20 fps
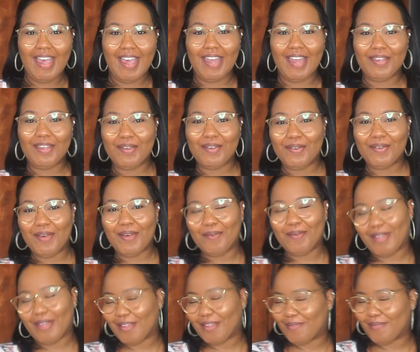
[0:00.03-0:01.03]
Hello,
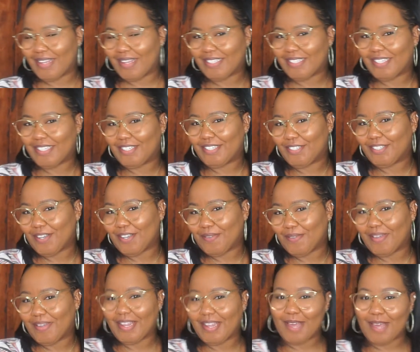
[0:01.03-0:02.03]
welcome back to the Trini.
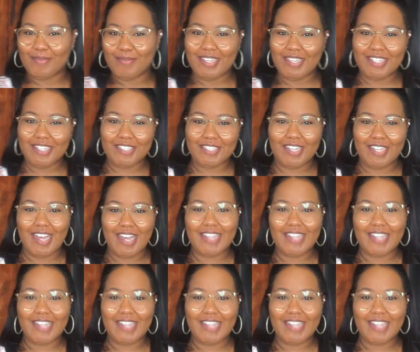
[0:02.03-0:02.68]
Well, I'm Keisha,